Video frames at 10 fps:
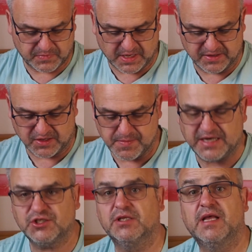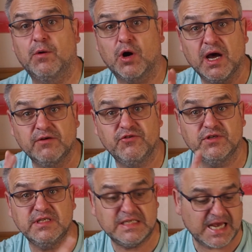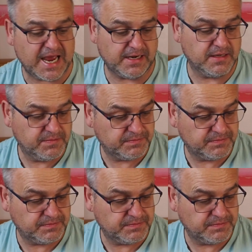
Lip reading: as I mentioned, there were 110